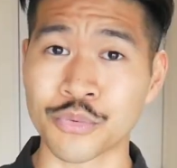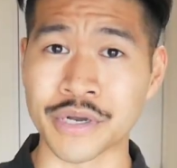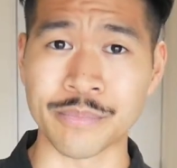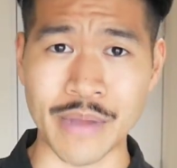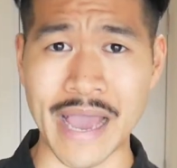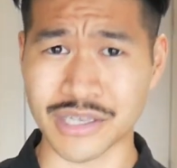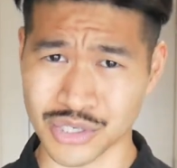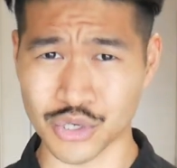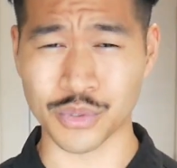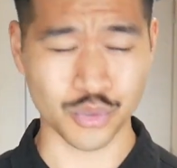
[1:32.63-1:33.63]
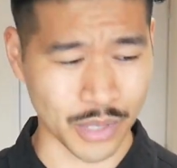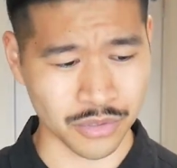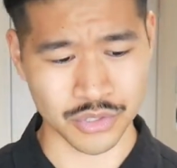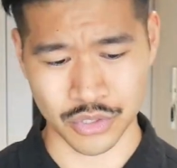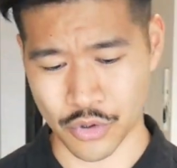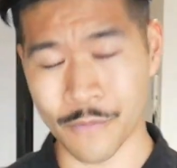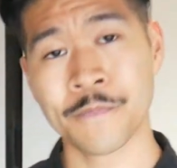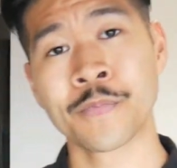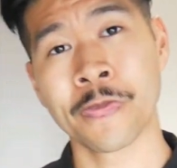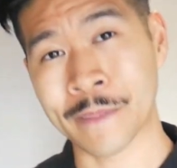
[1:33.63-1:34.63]
pretty as new as well, so
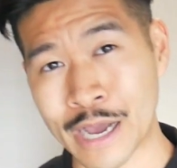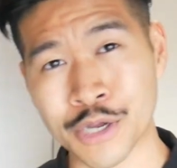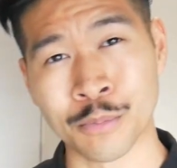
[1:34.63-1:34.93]
can't